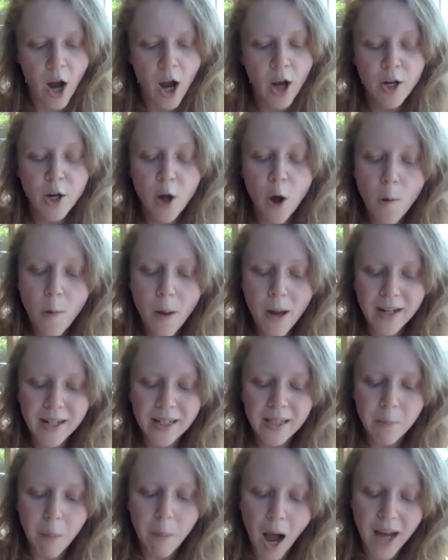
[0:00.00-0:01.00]

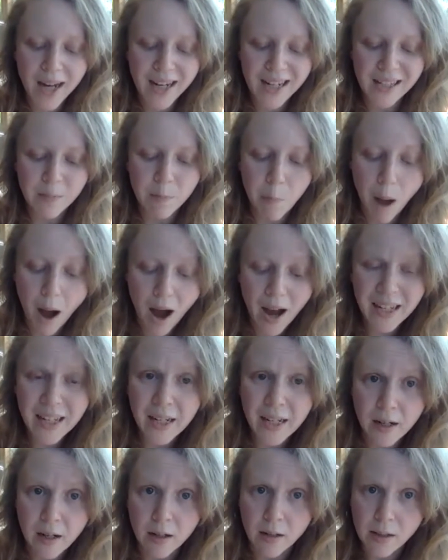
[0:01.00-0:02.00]
Nobody's body's body
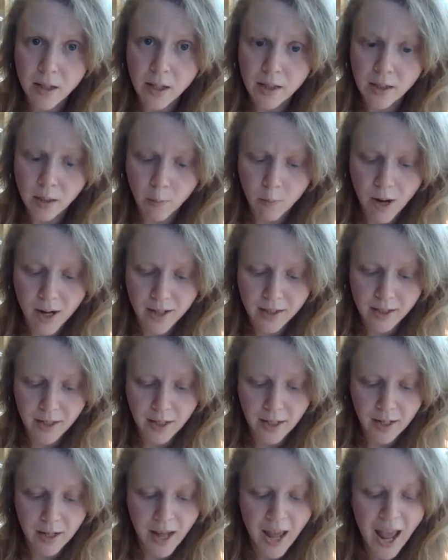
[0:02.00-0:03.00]
here, says the
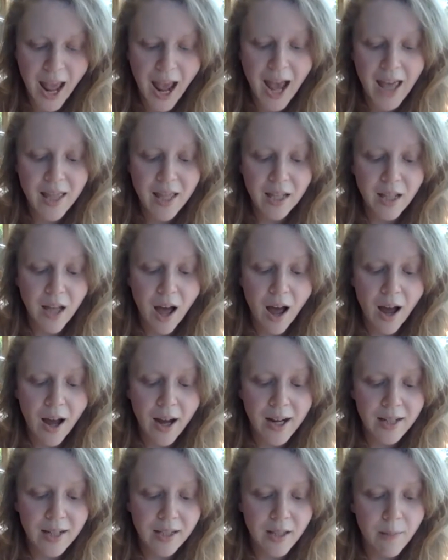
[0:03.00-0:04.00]
president. And the lie
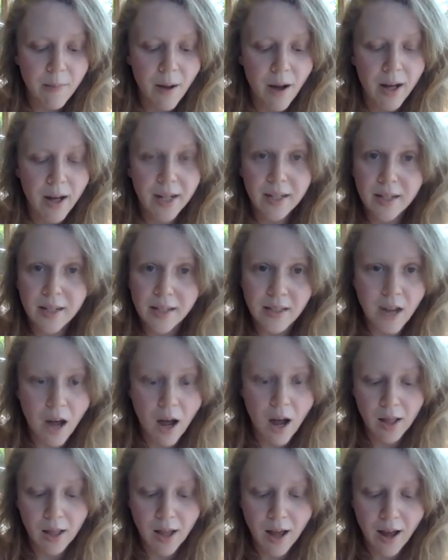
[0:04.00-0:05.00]
is the body does
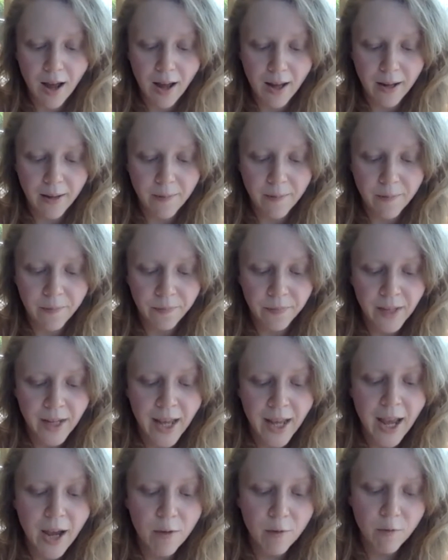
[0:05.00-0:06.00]
not lie.
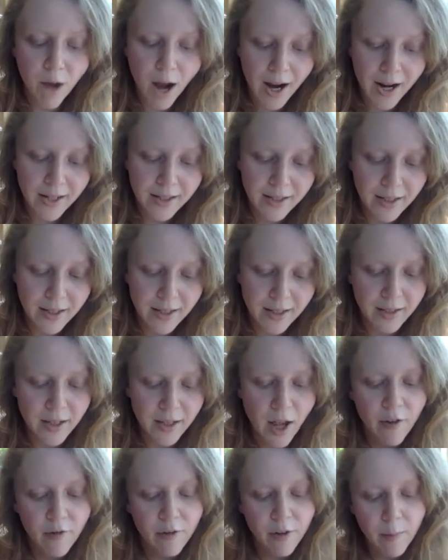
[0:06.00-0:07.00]
It rises.
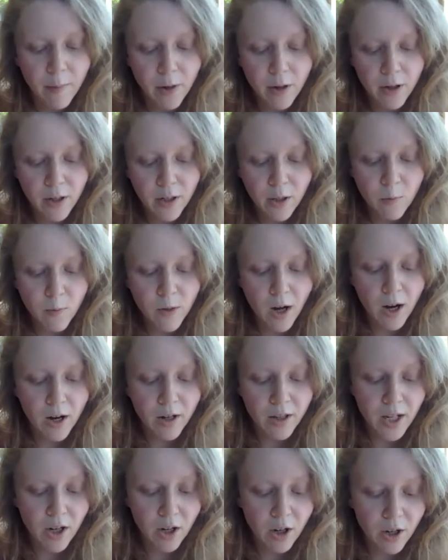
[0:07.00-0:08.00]
From earth we are
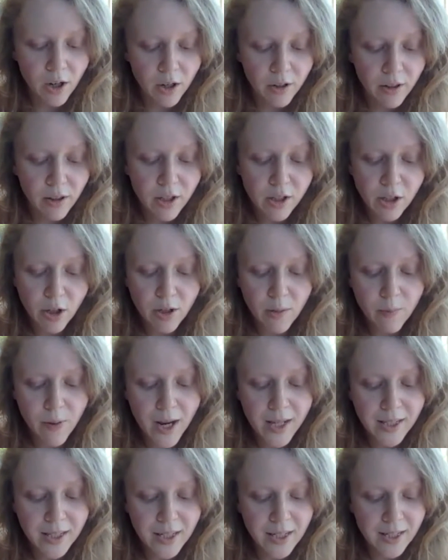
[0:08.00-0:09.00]
the earth. So the
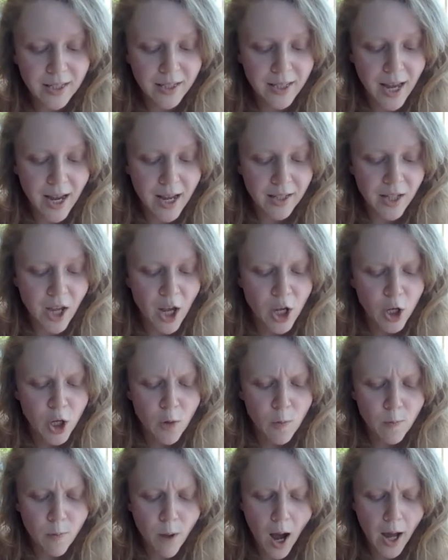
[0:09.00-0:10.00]
president says,
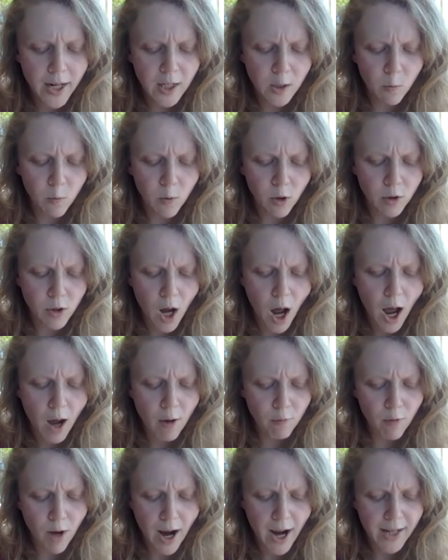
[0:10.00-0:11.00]
you bodies will
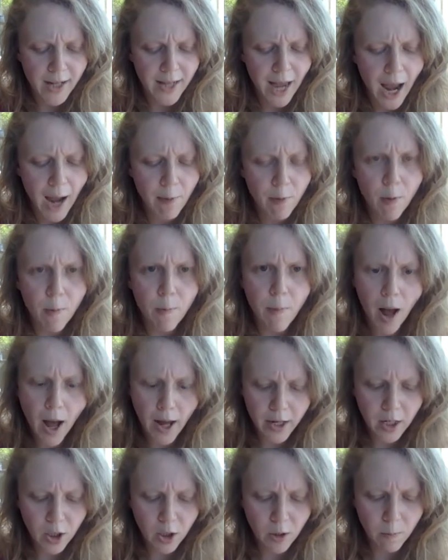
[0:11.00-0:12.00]
not rise. I will
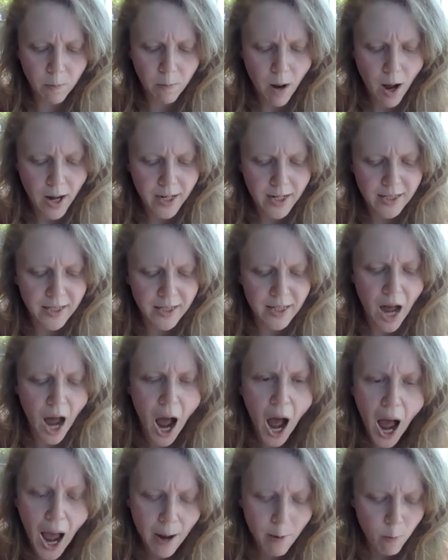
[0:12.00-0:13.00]
body your bodies and
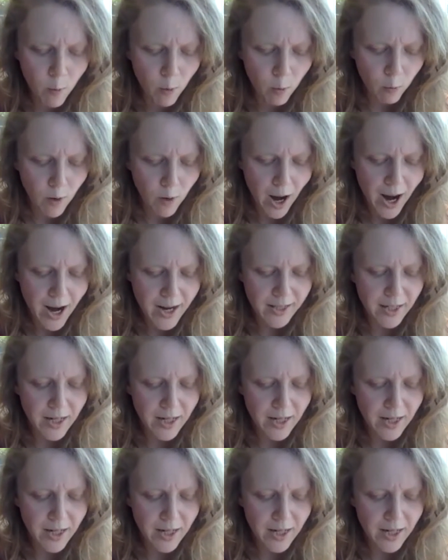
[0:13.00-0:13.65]
I will rise.